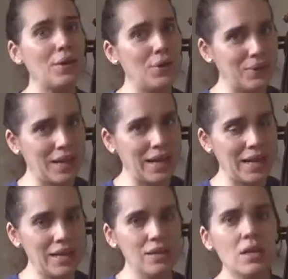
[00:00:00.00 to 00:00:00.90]

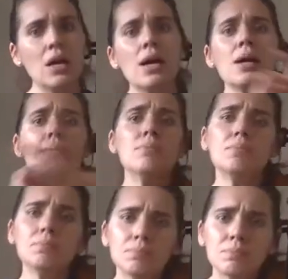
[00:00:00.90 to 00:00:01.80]
Okay.
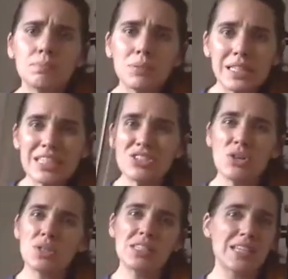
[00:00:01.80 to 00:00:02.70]
Please
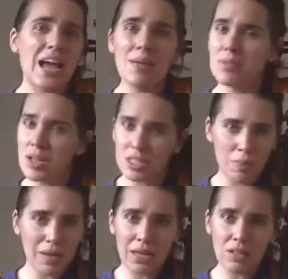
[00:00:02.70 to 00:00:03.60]
notice that I'm not
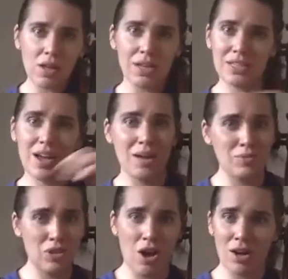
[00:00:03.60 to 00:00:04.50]
spending a lot of time
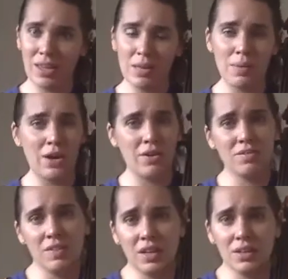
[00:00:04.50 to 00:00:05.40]
talking about our
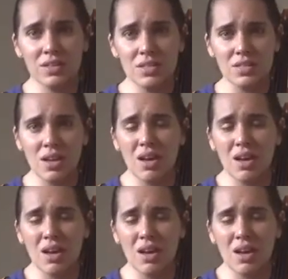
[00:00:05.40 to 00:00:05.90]
fingers.